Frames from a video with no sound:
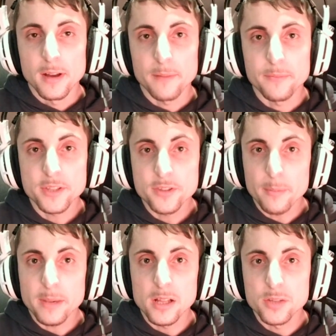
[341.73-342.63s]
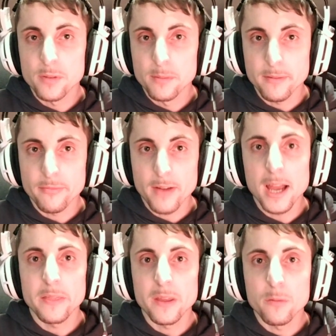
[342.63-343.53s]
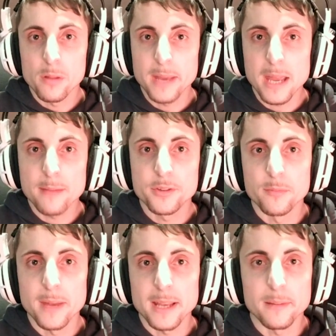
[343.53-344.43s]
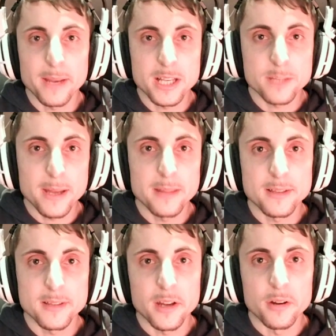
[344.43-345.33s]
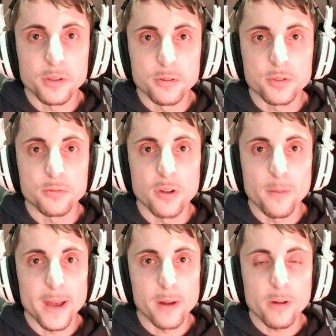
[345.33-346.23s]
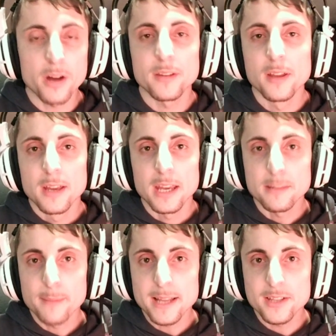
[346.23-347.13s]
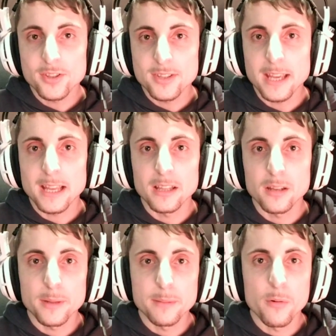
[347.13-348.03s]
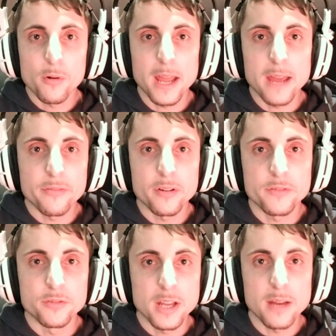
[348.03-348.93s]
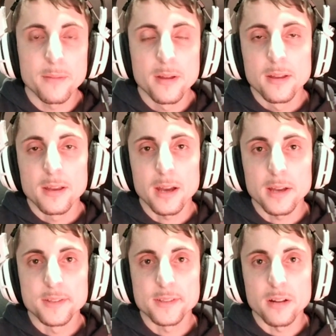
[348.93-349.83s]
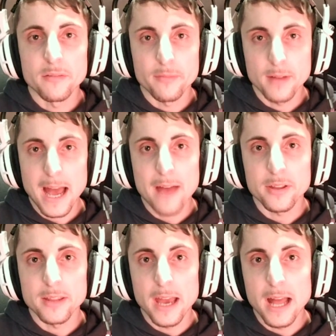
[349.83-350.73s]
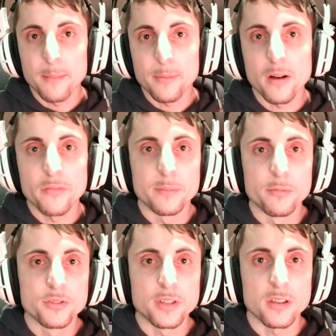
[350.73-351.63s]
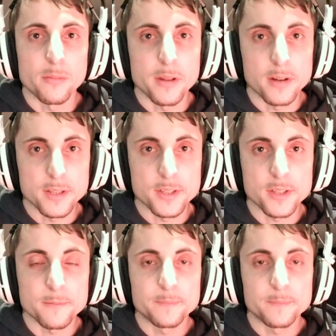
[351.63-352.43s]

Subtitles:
these top guilds will be fine. They will be able to make the big spendings they are used to no matter what. It might just take a little bit more effort to them instead of having the help of the boosting communities.